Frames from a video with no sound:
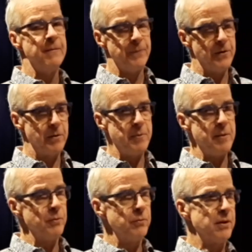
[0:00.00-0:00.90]
They're the
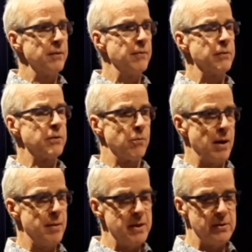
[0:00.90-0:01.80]
people who give out the
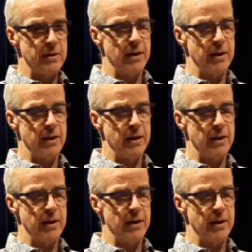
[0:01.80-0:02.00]
Grammys.